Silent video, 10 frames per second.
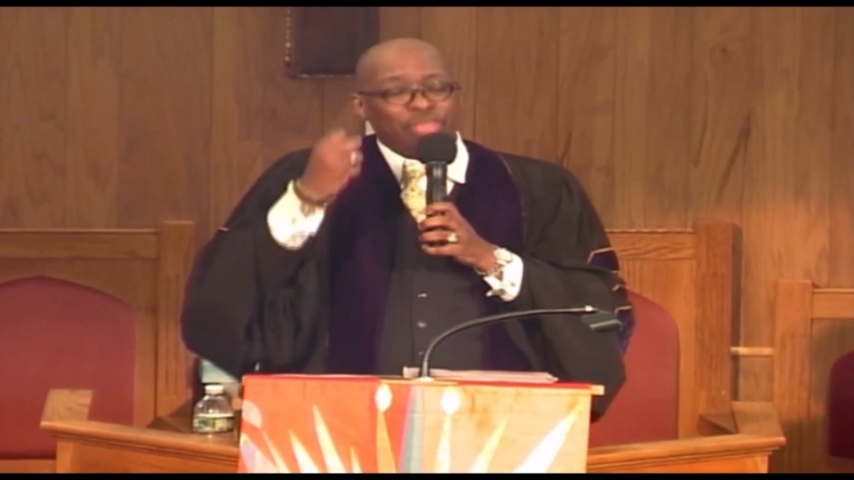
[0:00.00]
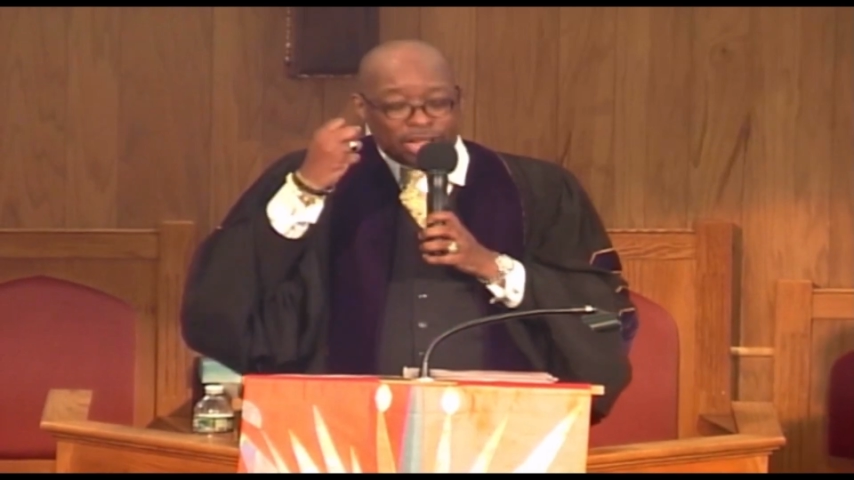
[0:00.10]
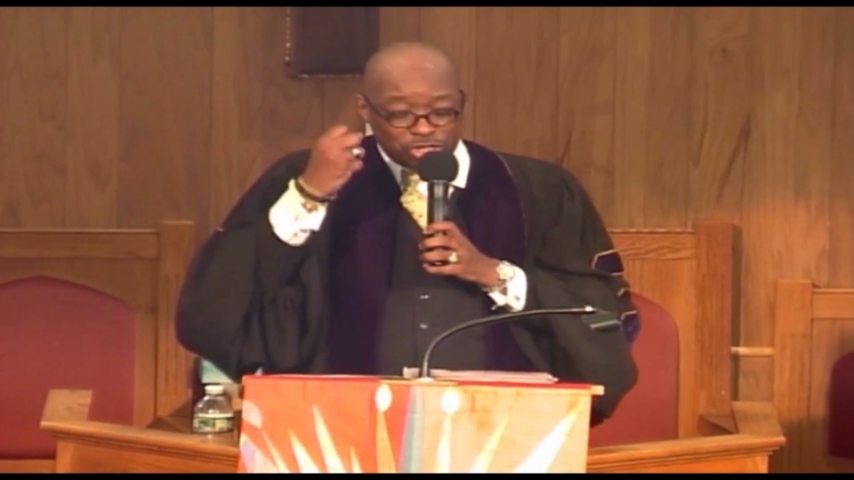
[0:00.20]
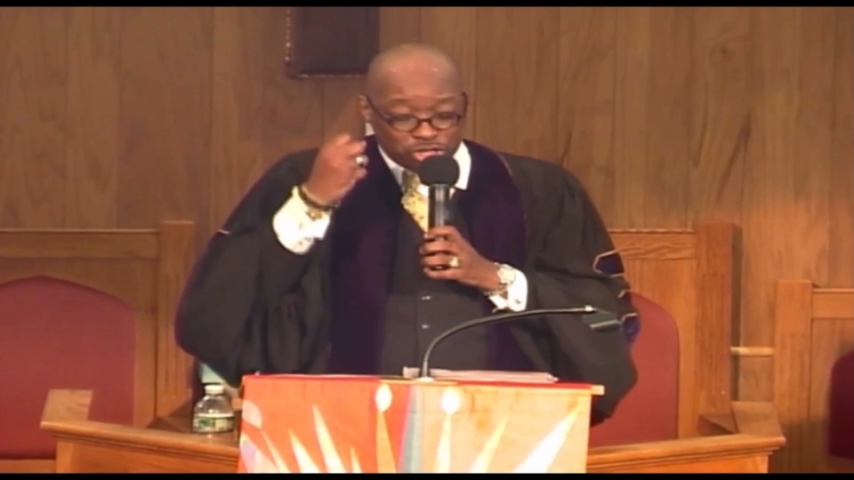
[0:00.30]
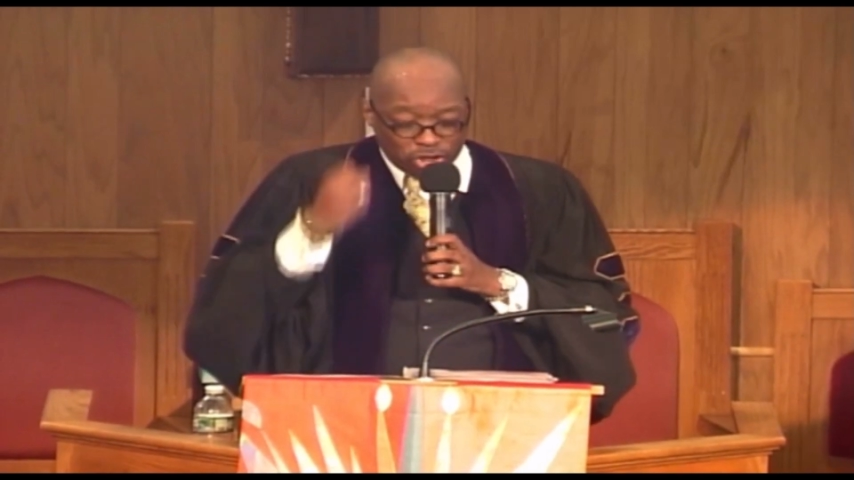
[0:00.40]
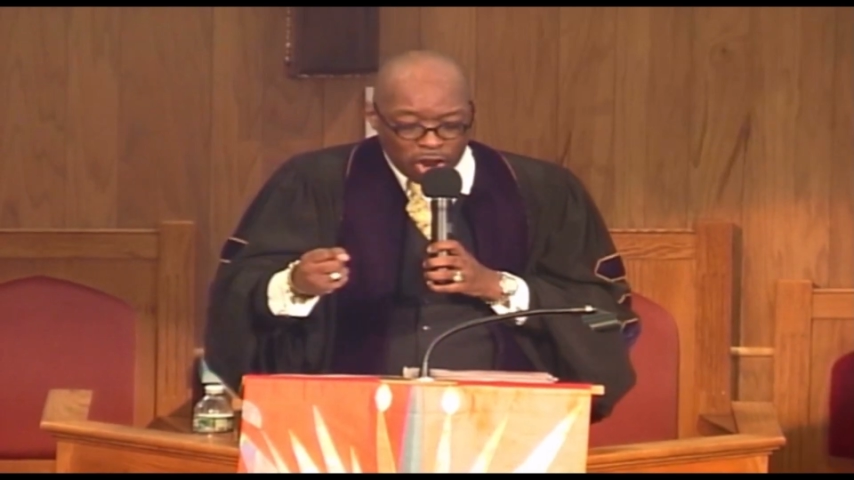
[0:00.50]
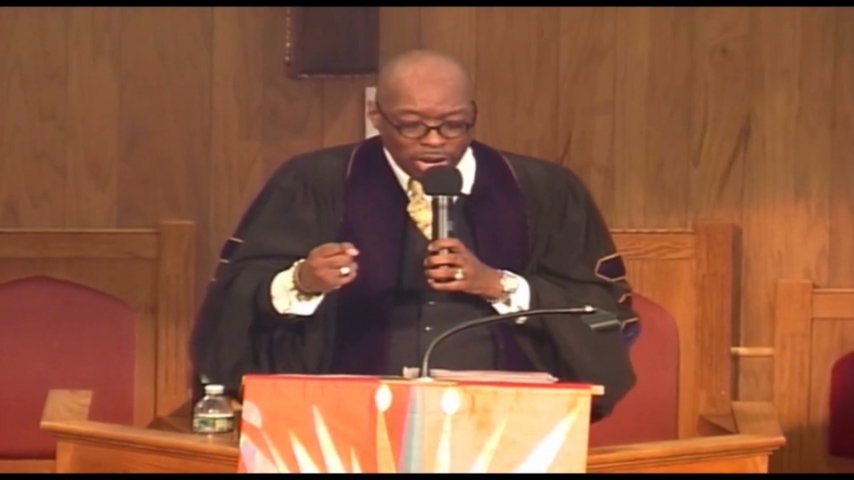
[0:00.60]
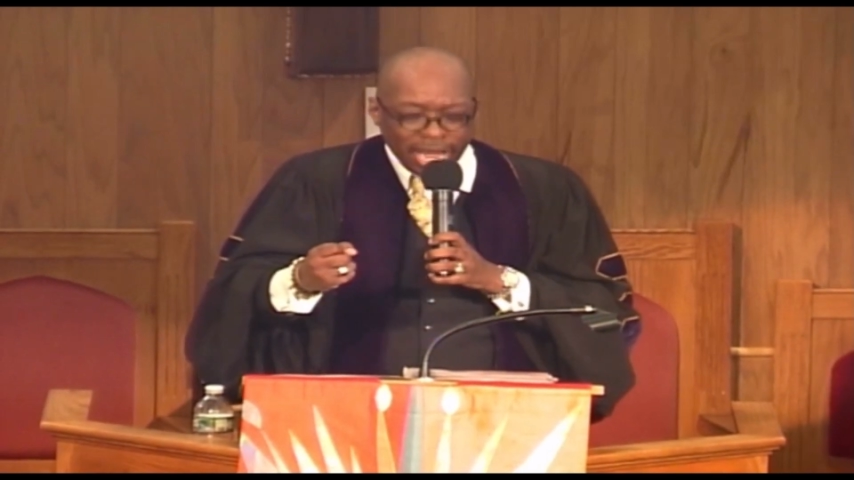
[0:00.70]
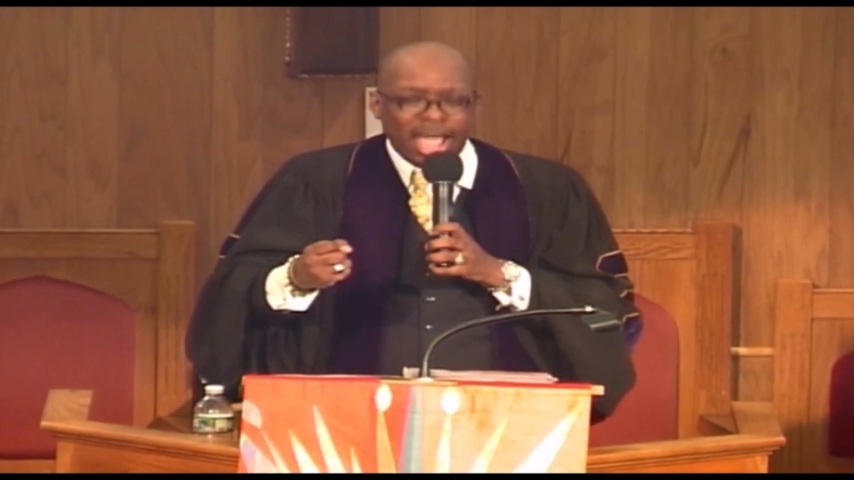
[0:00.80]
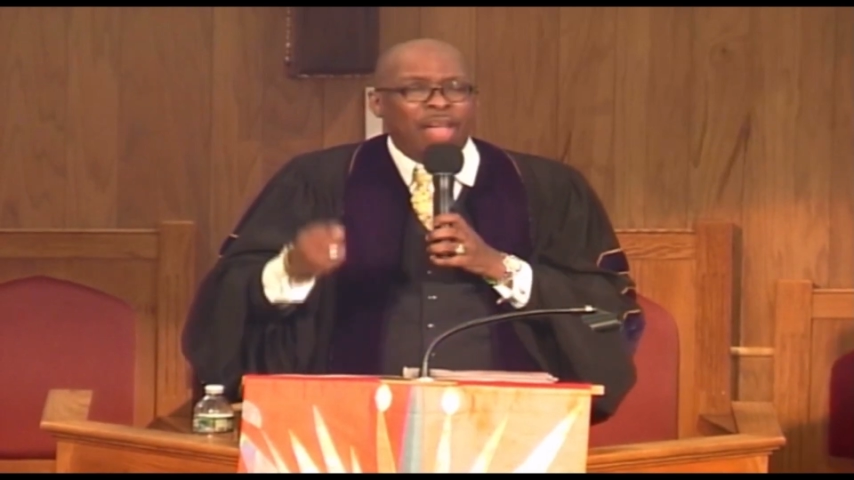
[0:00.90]
journey,
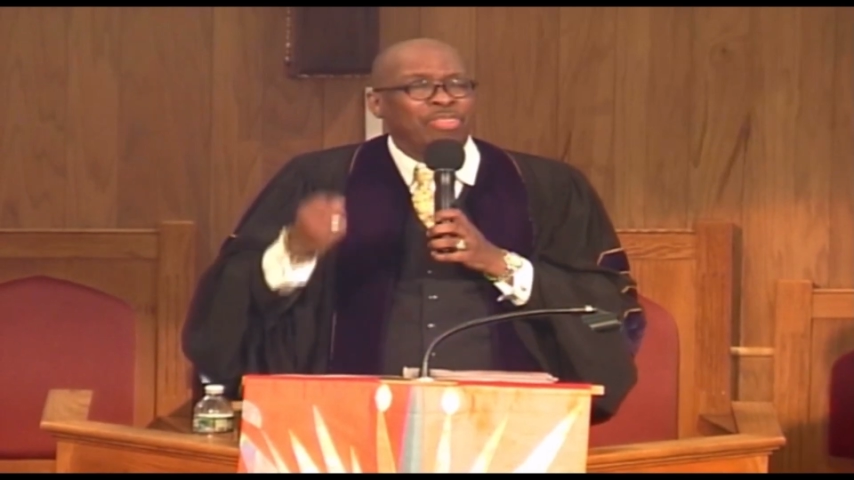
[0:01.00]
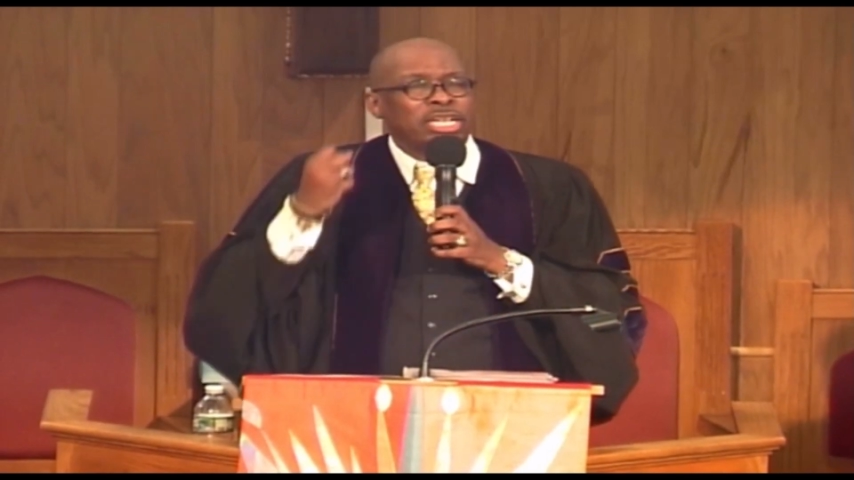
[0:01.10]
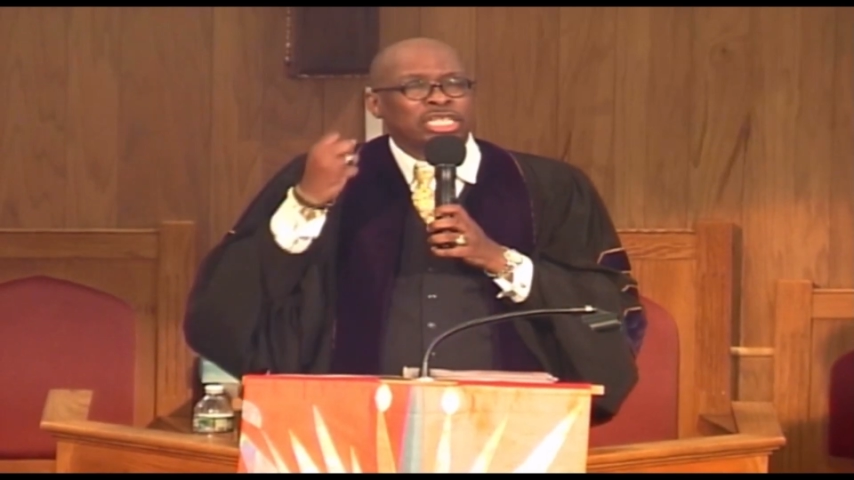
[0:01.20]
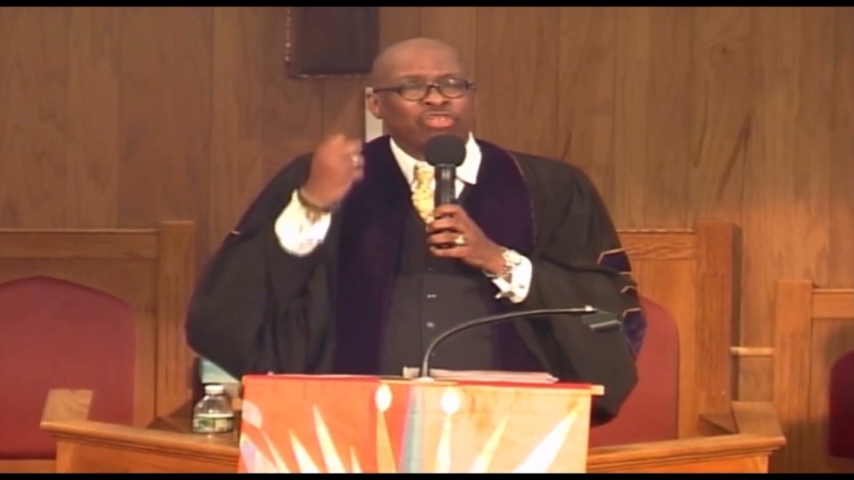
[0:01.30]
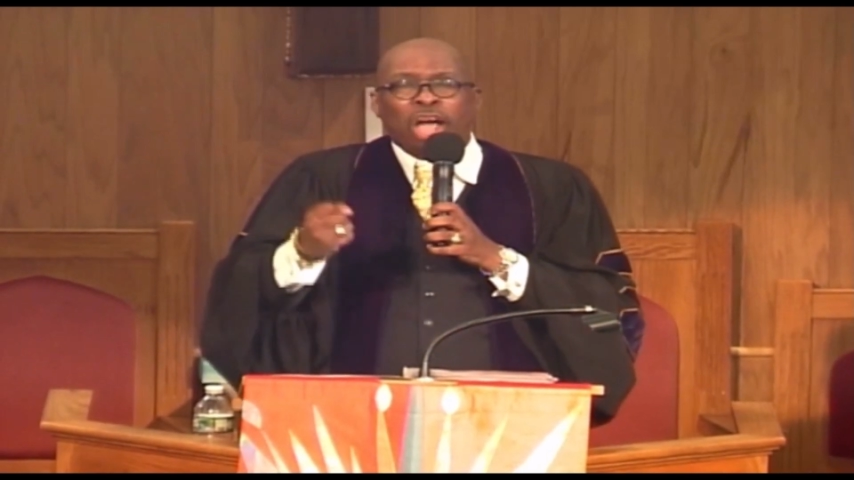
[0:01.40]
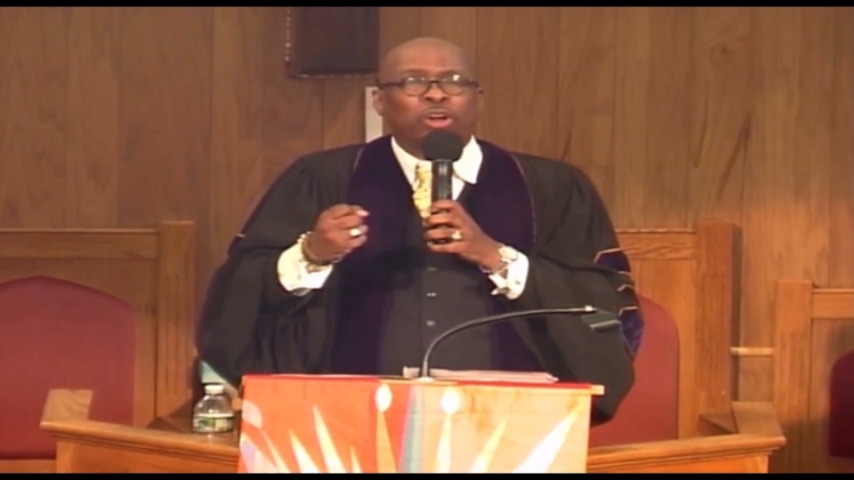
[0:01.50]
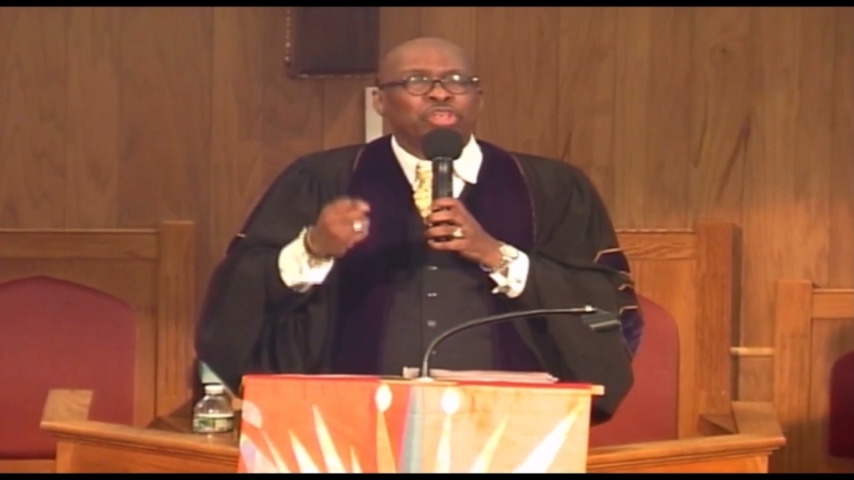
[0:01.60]
and their struggles.